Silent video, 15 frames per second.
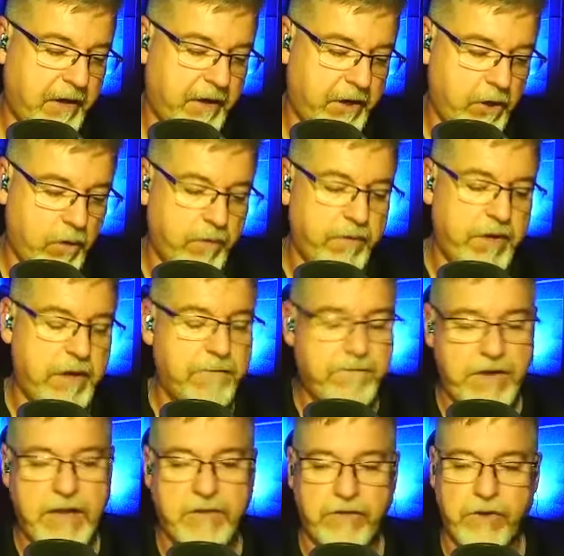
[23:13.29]
you know the
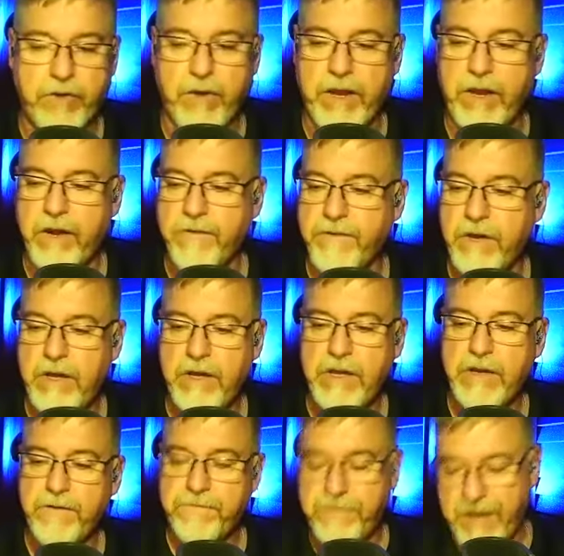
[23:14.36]
event and you have
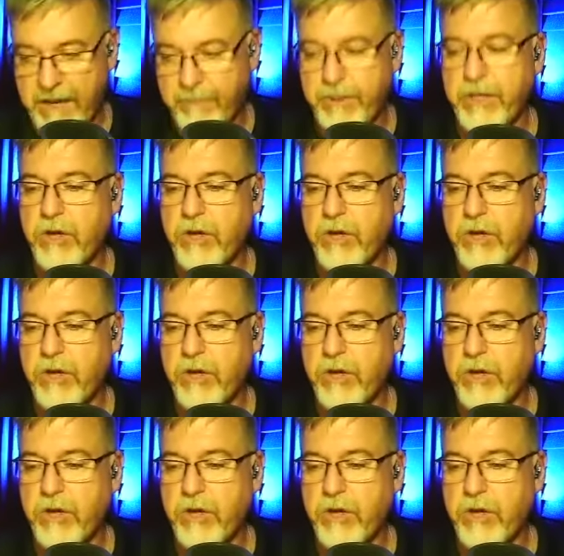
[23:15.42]
family